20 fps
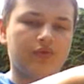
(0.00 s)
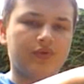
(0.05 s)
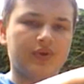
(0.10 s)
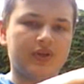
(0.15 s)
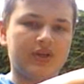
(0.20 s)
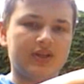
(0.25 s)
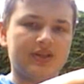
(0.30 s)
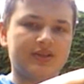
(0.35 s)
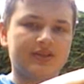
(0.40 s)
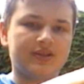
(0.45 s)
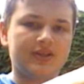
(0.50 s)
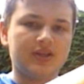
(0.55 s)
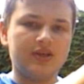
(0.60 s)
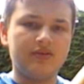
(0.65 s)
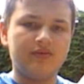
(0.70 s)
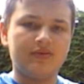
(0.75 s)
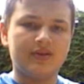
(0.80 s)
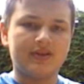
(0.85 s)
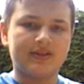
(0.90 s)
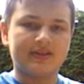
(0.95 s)
All you need to
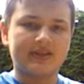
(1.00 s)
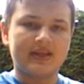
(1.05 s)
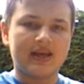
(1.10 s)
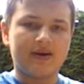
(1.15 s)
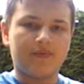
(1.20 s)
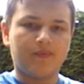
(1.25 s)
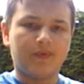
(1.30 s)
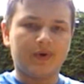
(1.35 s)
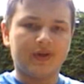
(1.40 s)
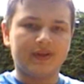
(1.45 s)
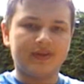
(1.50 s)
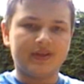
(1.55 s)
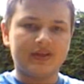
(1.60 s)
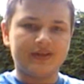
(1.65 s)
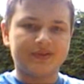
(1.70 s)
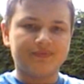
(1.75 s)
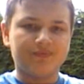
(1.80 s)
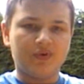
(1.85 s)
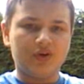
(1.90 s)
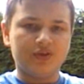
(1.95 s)
do is get one of
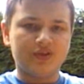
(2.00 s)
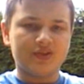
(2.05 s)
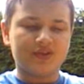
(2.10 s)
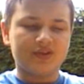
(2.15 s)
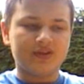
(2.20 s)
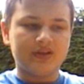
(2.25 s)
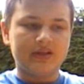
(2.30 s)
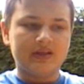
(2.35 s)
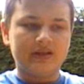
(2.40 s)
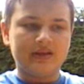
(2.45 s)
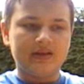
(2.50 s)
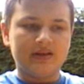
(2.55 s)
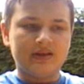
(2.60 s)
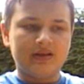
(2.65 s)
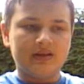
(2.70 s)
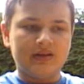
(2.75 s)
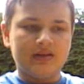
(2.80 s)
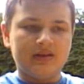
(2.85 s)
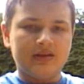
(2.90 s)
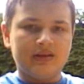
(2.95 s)
these rods
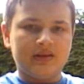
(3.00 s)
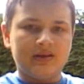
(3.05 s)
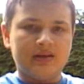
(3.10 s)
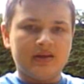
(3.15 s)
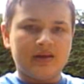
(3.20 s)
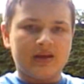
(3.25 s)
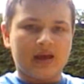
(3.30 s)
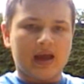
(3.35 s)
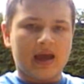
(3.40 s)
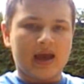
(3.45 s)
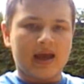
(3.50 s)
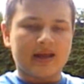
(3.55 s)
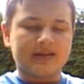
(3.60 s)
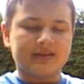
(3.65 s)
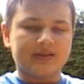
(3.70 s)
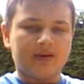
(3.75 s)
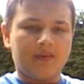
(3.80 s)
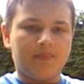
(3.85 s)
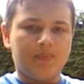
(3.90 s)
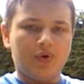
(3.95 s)

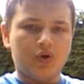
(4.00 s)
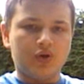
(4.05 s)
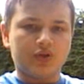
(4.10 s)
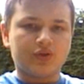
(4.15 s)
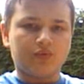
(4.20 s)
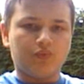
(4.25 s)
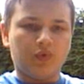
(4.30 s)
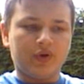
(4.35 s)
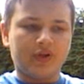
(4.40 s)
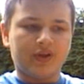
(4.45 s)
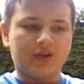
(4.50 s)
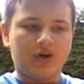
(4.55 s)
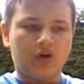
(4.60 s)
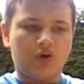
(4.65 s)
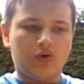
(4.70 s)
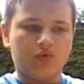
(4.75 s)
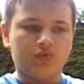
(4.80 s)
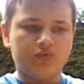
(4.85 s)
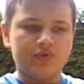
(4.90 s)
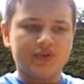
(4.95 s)
and put one of the
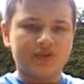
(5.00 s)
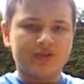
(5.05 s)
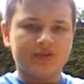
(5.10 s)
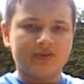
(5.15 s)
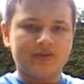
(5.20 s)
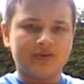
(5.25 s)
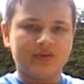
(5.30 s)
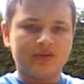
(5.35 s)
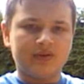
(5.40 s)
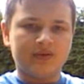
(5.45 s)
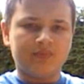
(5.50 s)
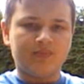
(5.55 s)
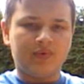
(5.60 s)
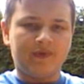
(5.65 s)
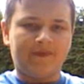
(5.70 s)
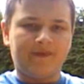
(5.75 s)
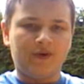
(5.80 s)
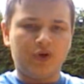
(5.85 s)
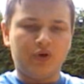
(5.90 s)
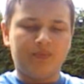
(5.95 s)
holes,
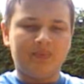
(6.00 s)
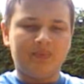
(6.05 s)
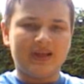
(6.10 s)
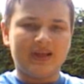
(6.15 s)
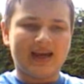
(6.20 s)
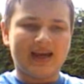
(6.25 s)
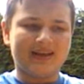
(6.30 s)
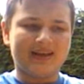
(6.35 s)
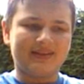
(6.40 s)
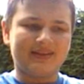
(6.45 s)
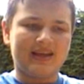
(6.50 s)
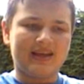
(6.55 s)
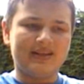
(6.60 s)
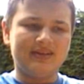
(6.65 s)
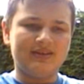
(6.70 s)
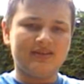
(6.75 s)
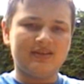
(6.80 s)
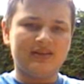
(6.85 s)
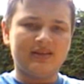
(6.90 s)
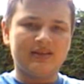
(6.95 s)
preferably at the
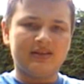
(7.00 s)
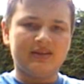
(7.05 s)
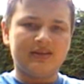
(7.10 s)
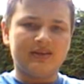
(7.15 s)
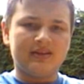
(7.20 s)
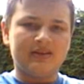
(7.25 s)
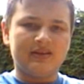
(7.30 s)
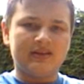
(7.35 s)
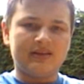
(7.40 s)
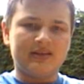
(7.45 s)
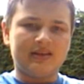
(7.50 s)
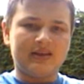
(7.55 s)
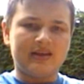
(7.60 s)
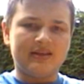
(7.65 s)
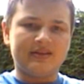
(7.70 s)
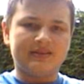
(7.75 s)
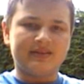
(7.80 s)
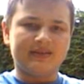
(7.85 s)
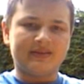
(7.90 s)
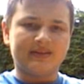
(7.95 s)
end,
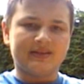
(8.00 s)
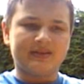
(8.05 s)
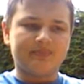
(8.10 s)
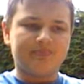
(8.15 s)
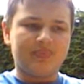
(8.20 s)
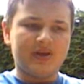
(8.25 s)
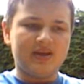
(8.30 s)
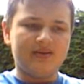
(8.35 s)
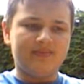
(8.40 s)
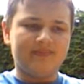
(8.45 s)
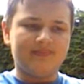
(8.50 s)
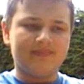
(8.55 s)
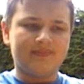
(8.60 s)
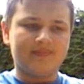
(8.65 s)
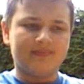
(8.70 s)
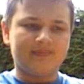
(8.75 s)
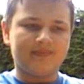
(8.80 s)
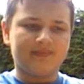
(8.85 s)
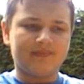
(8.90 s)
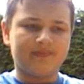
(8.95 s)
into this pin,
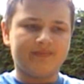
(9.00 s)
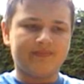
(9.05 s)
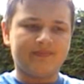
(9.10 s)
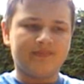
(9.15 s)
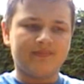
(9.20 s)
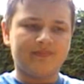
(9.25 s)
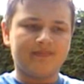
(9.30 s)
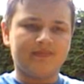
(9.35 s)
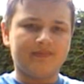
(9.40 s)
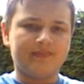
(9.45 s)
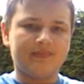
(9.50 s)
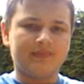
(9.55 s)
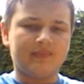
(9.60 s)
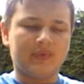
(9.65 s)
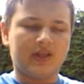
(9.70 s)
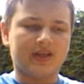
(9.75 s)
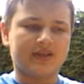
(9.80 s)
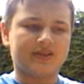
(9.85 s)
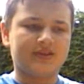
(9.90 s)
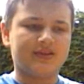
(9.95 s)

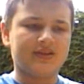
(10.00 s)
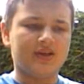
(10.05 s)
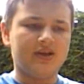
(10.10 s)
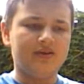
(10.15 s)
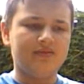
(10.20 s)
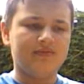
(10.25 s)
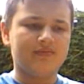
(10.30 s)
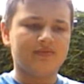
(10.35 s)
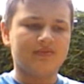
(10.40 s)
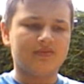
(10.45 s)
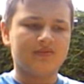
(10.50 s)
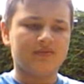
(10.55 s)
like so.